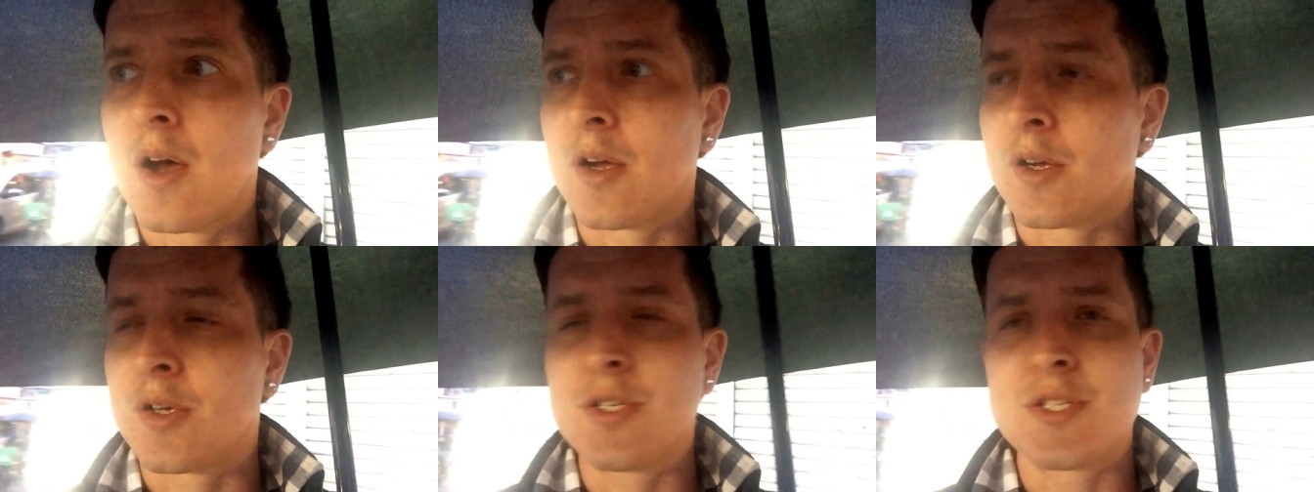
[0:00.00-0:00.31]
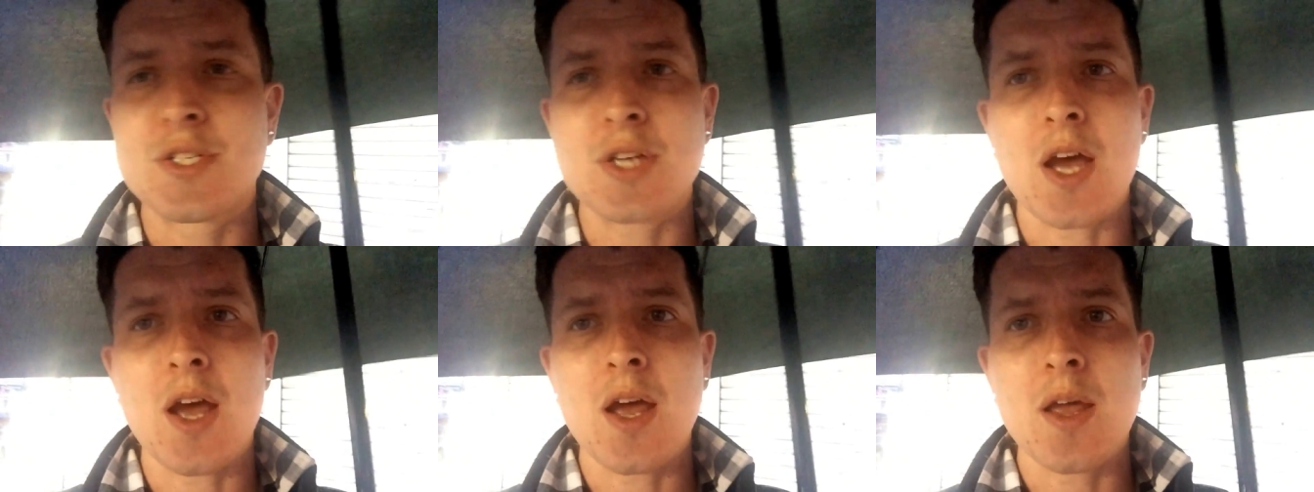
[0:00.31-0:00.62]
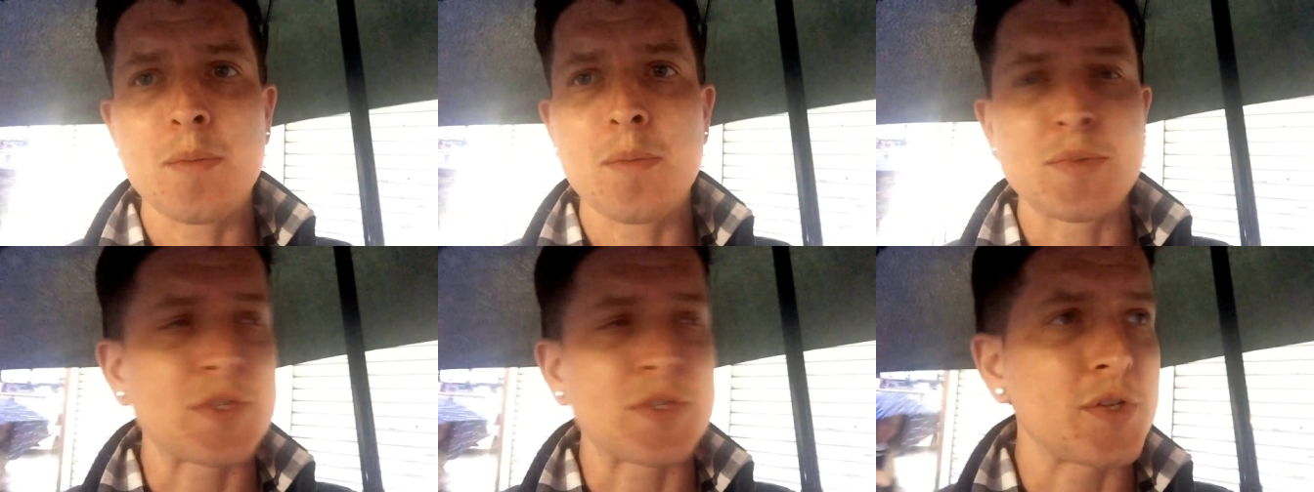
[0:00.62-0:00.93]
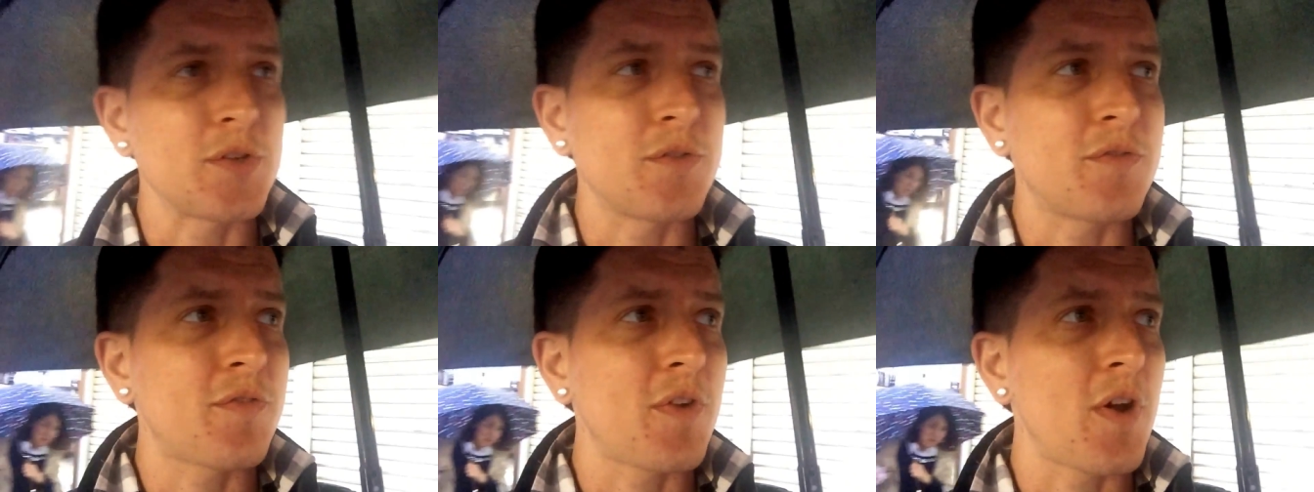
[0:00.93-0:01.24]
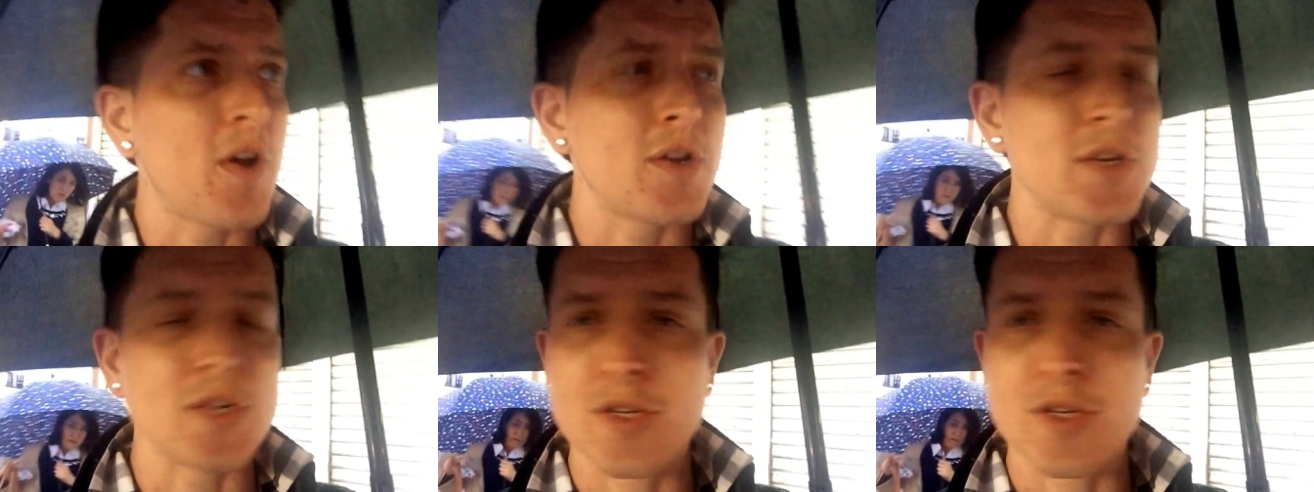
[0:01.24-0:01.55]
Good times, good
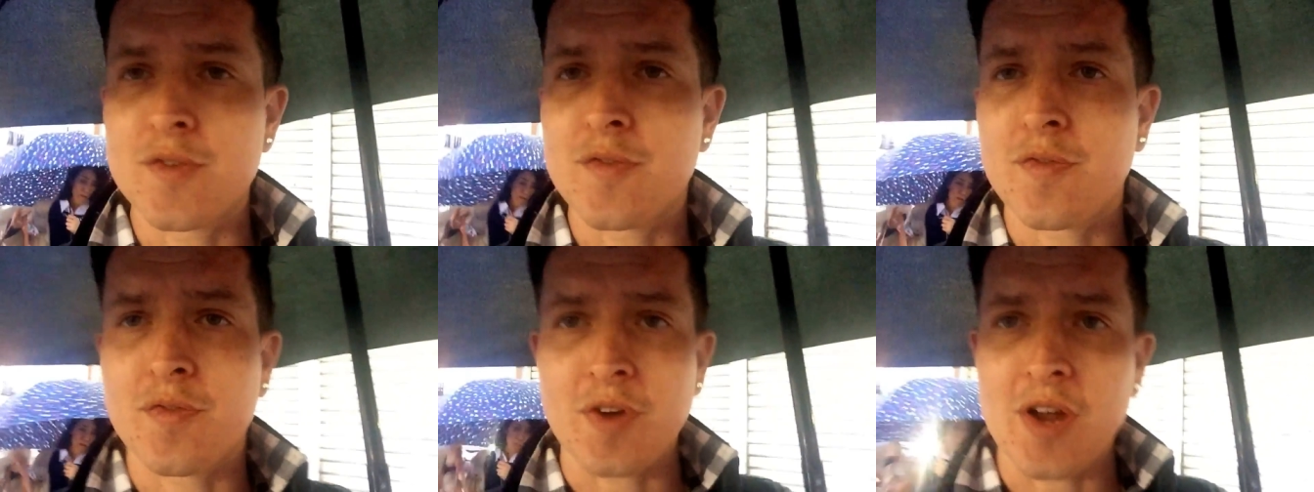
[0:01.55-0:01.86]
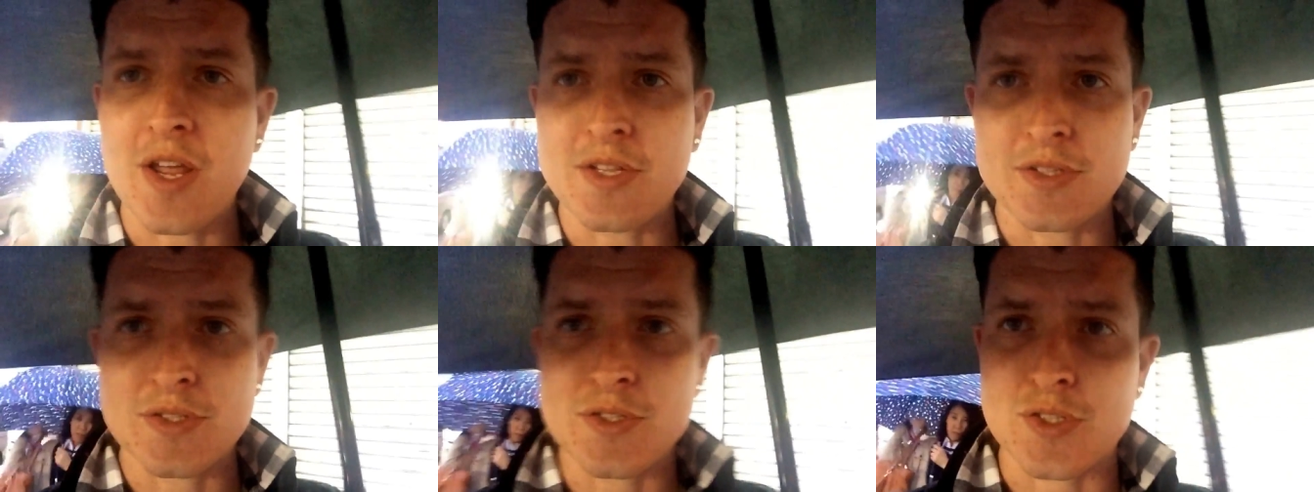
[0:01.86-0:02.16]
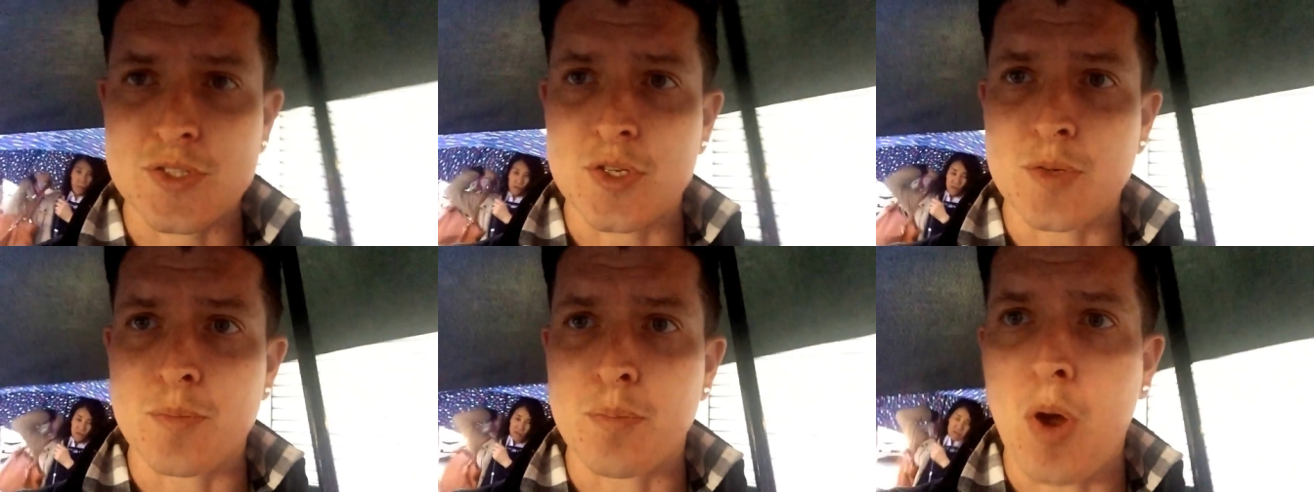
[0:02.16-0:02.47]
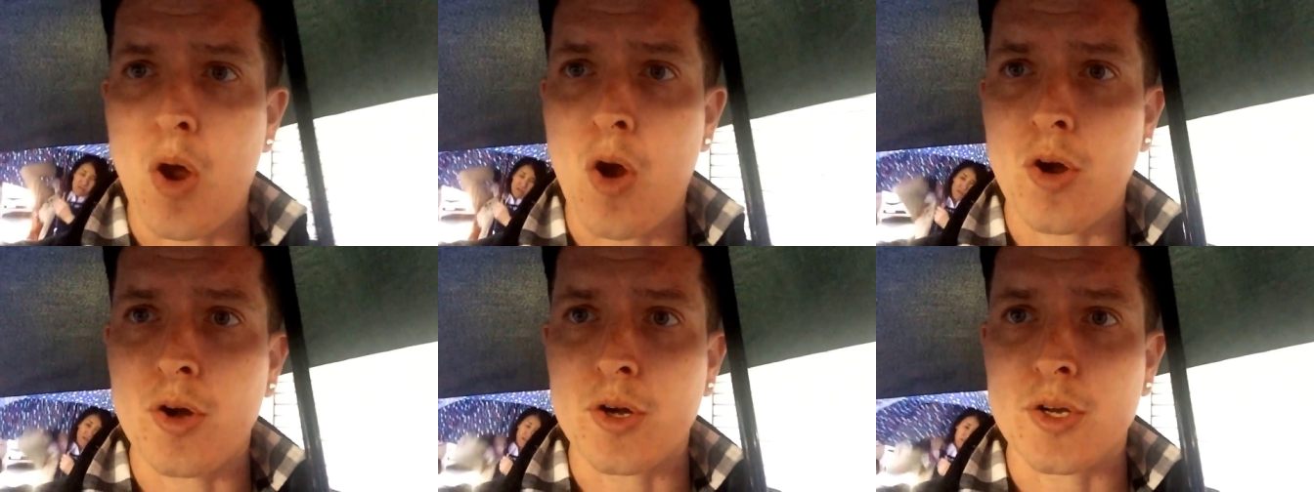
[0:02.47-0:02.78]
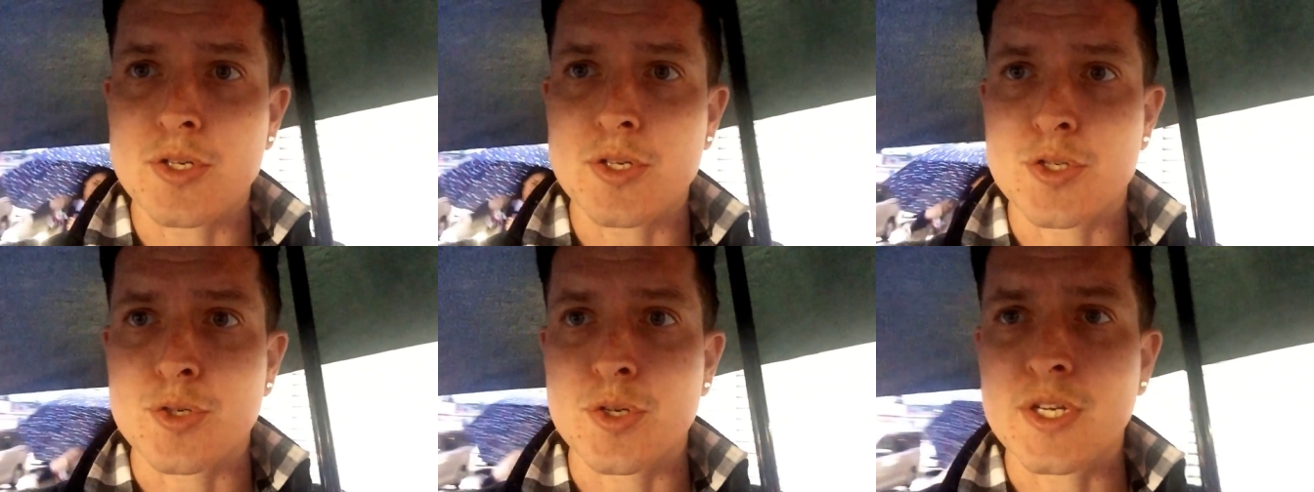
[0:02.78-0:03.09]
fun, good friends, good bar,
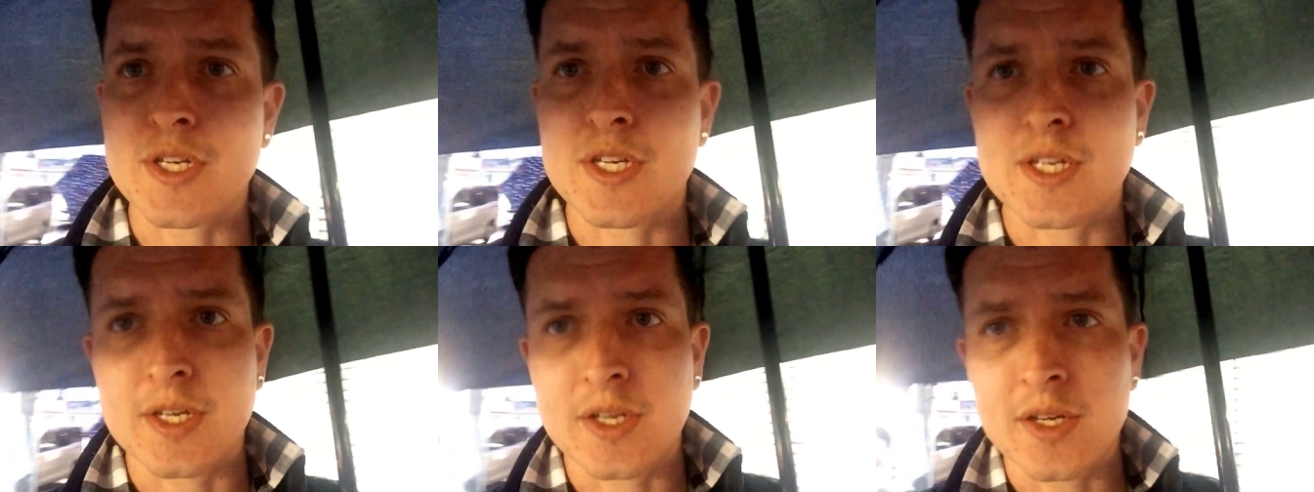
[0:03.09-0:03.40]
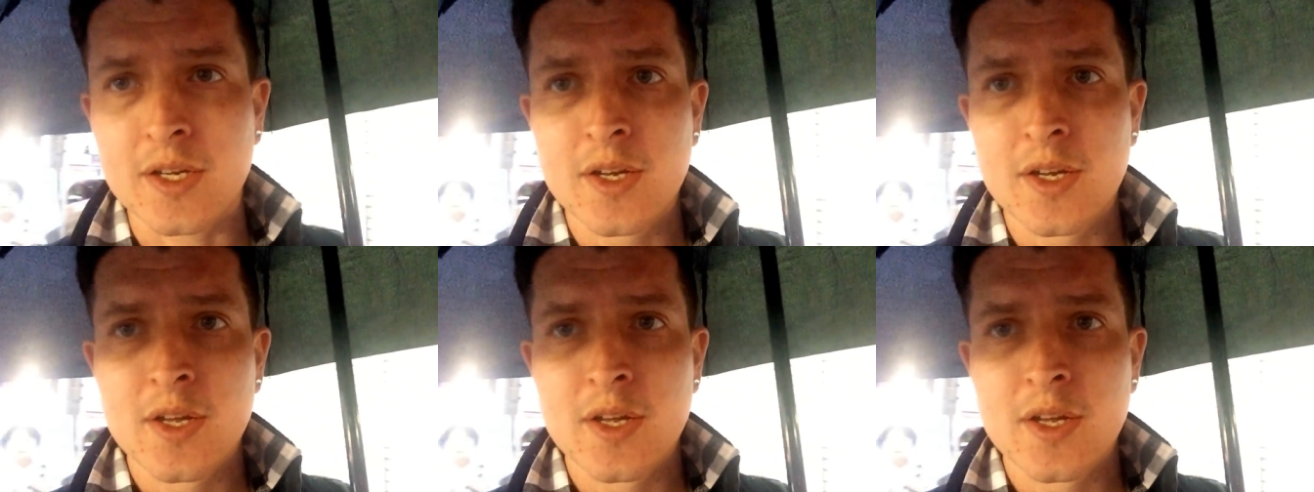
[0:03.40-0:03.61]
good drinking,